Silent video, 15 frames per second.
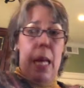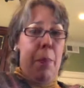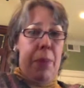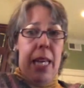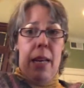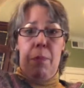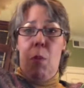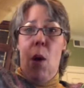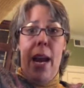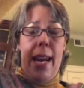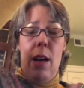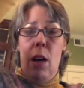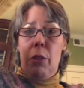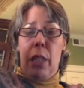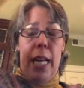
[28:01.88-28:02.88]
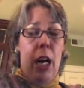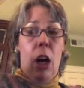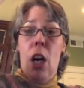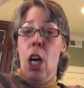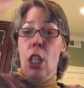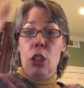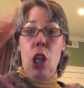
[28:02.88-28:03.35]
something way out
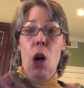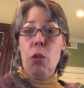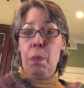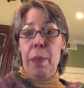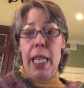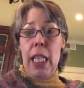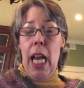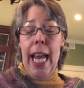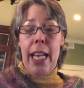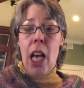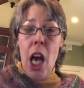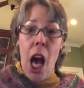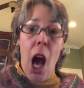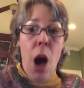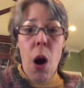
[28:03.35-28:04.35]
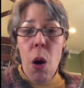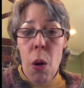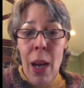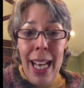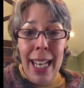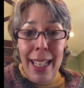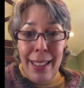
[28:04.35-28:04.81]
there, don't be like,
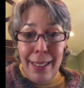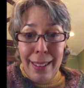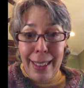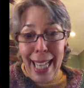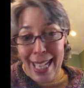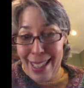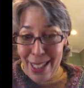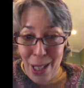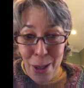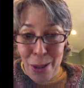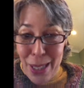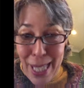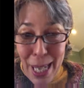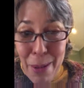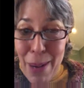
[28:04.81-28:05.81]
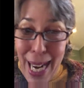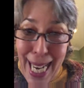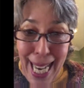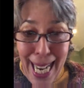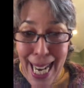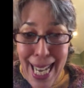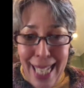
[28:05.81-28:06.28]
oh, let's go see what
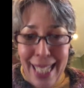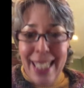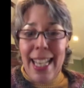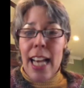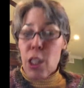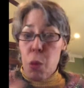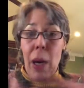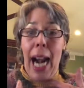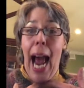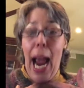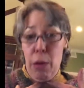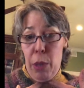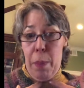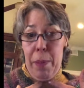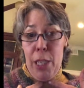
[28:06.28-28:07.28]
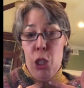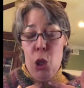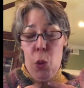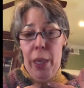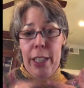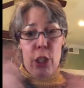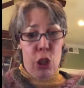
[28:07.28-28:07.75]
it is. That's what I would be
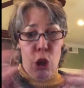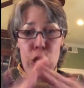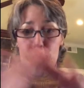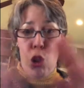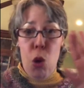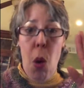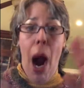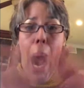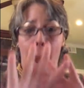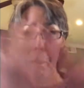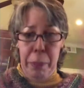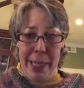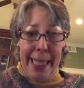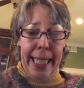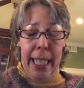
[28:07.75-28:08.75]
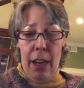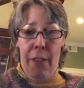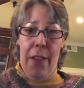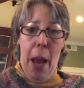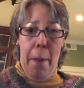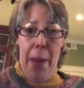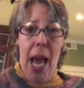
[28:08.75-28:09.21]
doing. So do opposite of
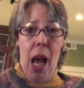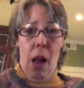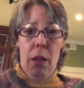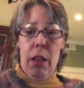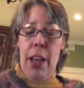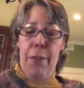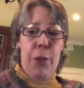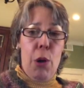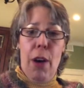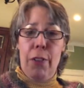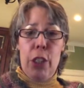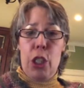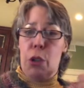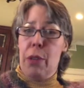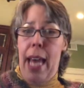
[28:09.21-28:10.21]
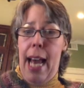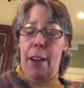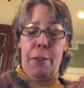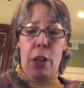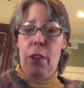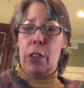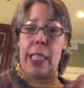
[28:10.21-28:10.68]
ML. If you ever do that,
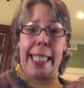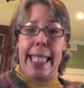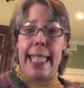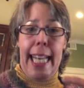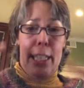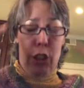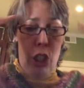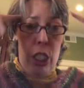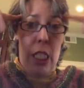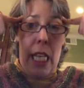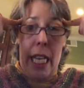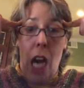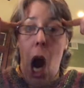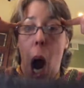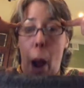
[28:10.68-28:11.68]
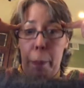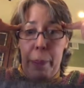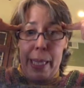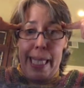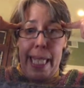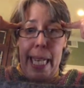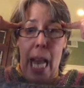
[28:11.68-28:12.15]
if you ever see that, just think
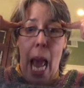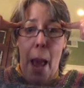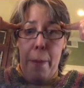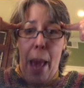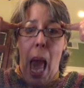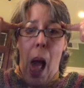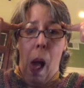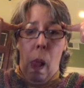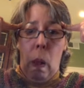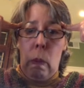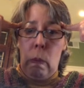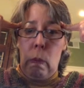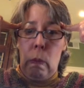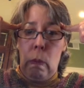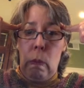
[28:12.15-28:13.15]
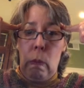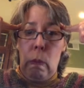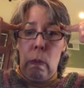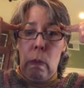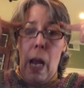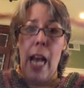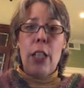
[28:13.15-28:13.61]
opposite ML
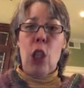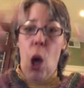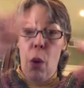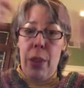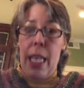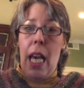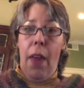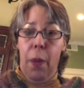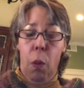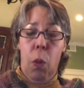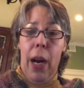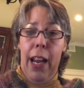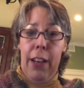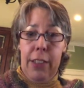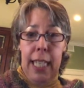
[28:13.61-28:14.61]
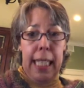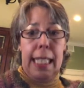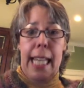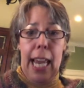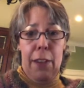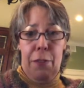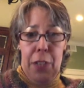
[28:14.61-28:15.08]
and go the other way to
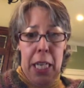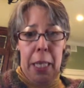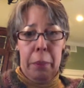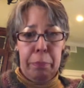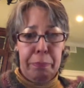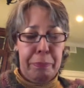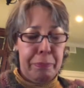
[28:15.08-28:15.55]
safety.